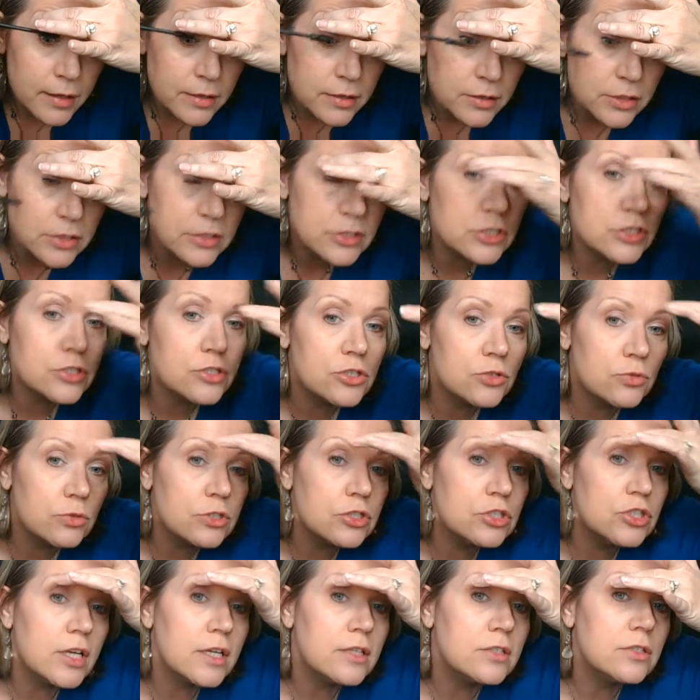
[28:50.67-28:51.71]
You just do a
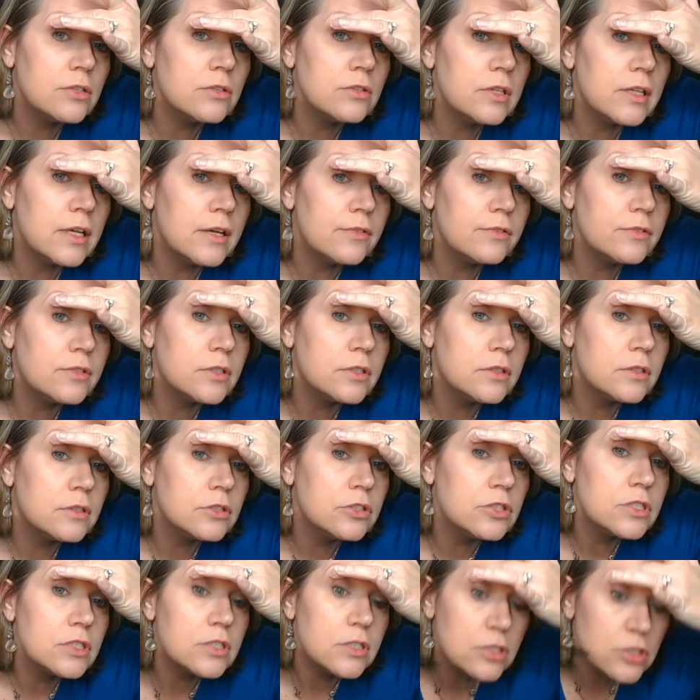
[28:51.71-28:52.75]
gentle lift.
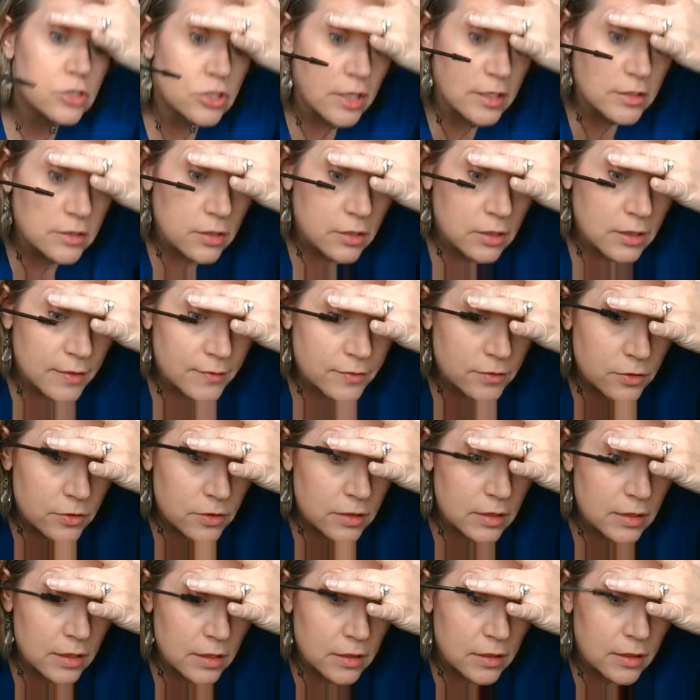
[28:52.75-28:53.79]
Just a gentle lift so you
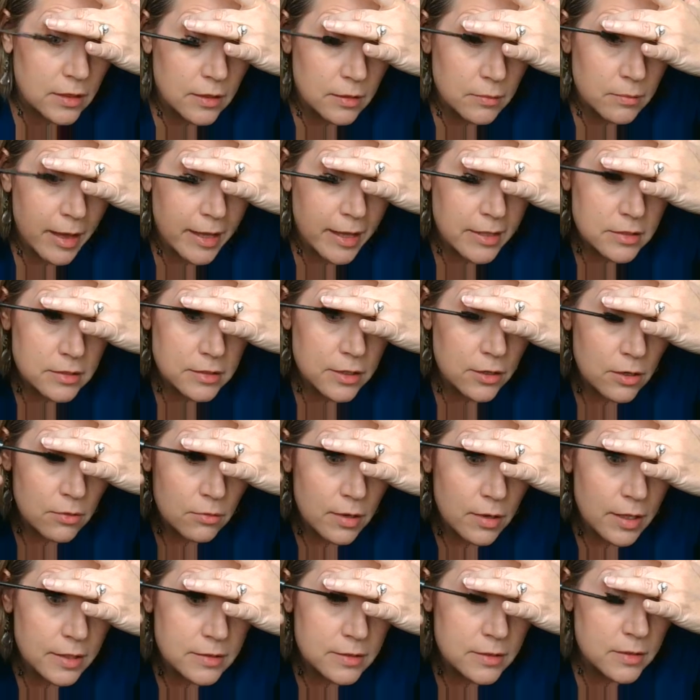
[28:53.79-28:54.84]
can get the mascara
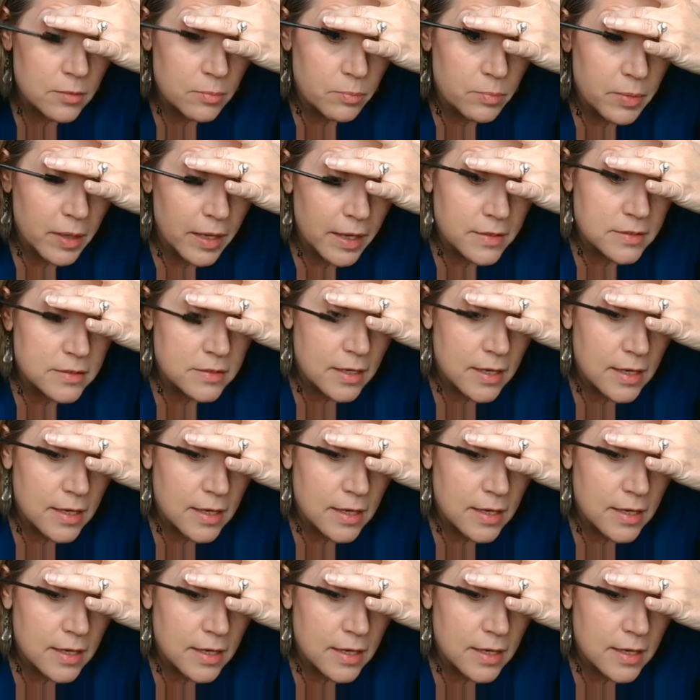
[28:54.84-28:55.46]
onto the base,